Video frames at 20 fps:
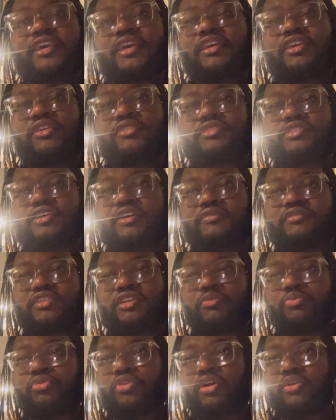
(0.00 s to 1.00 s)
of yourself to
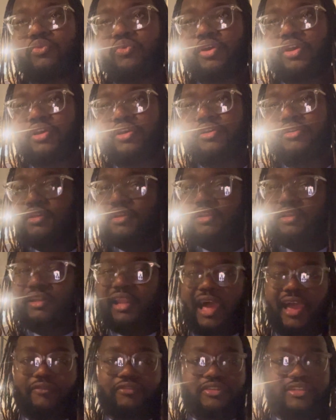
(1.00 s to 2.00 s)
the point where
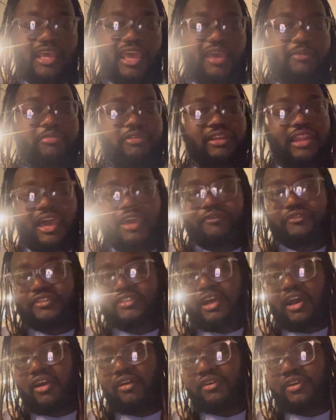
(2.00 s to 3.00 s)
life is happy, life is
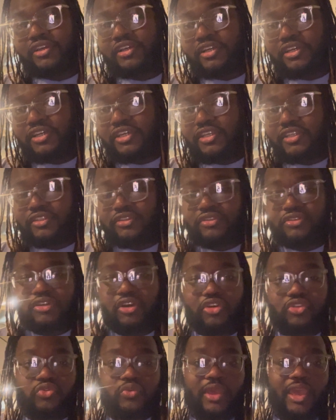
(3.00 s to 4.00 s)
all good, you
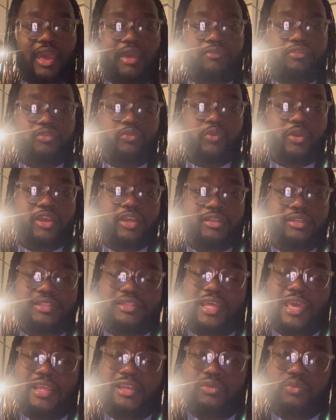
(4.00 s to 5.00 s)
have your regular
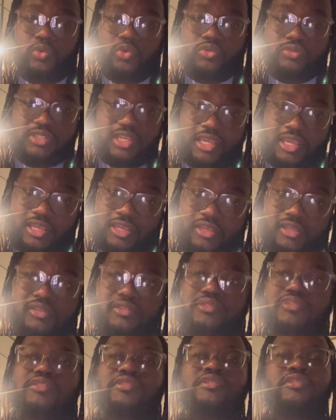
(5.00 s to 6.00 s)
daily
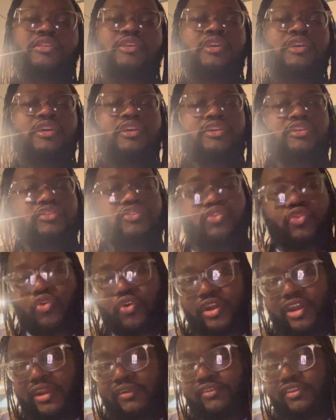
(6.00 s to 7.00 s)
routines, you're
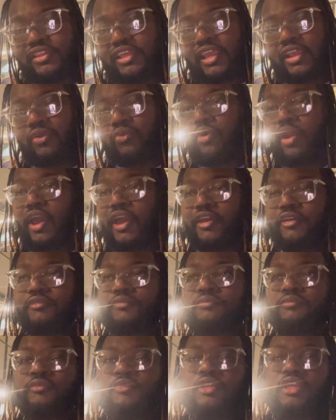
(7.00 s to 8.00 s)
doing everything right.
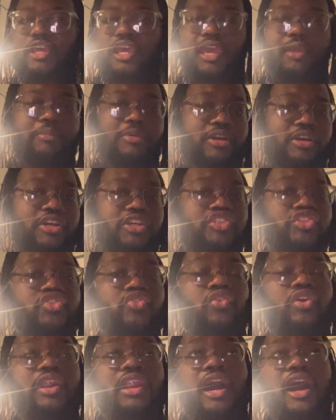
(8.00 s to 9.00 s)
And because you're
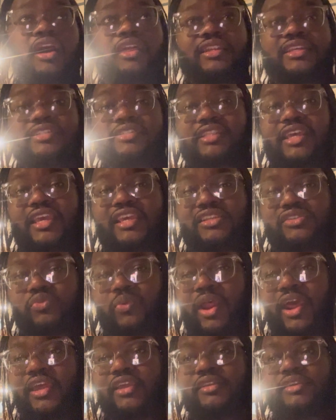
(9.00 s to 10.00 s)
doing all these things
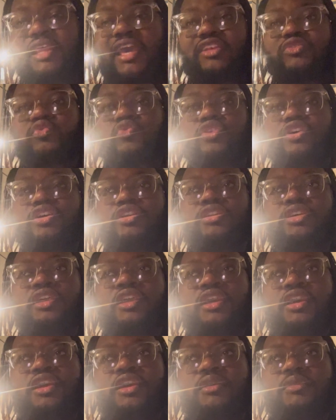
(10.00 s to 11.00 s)
right, that's what
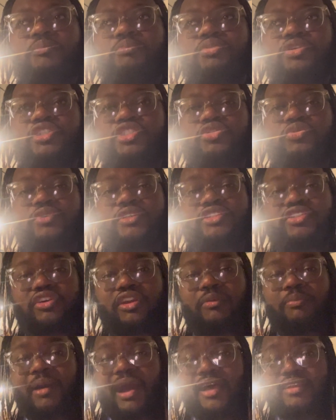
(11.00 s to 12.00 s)
puts you into
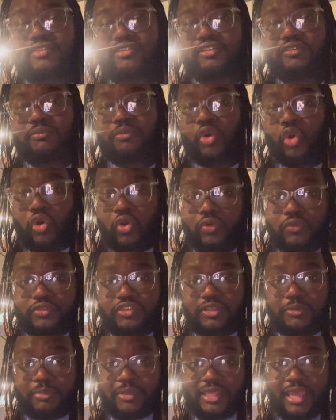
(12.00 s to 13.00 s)
the positive mood
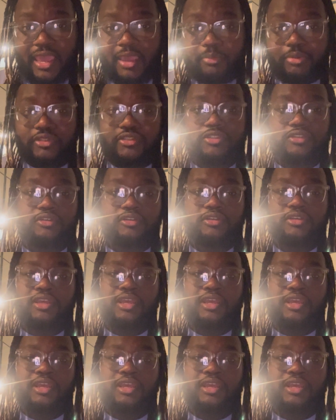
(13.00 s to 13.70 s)
to be able to